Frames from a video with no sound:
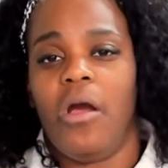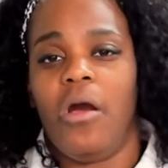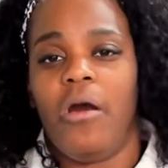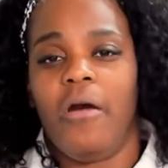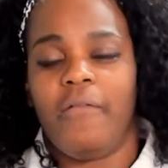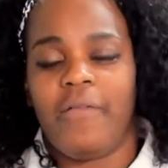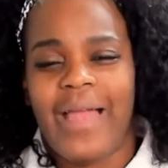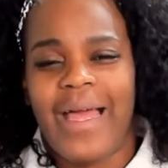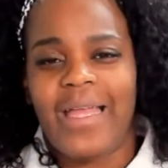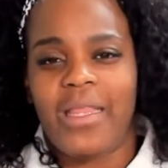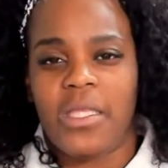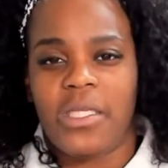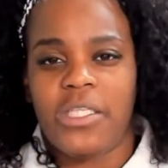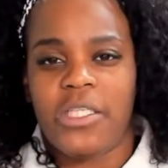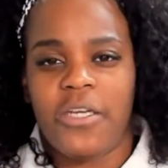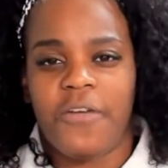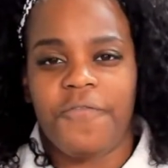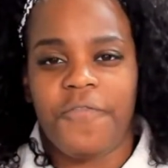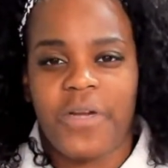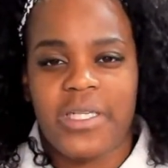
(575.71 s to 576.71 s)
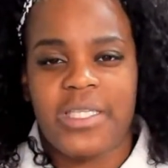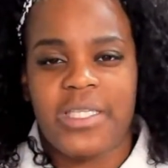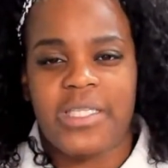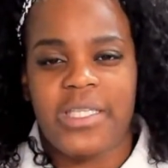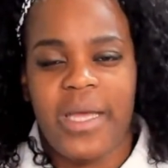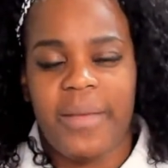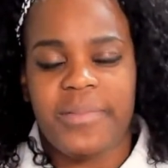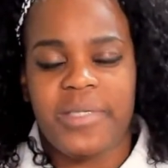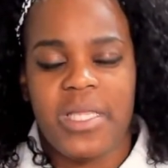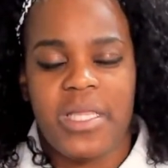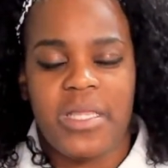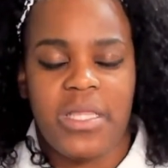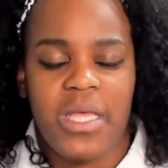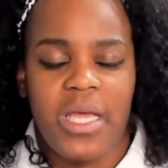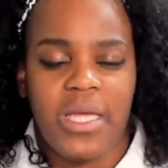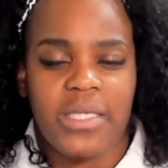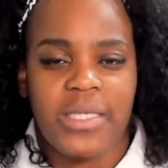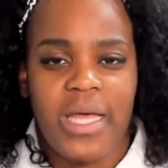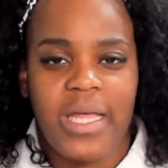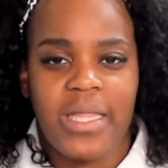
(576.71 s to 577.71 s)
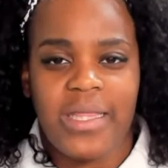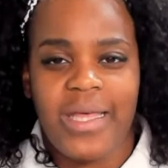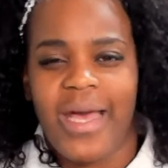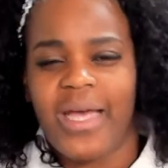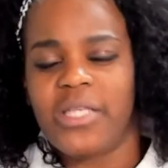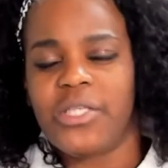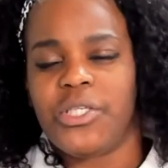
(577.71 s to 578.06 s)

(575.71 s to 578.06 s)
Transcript: of like the different steps and things like that.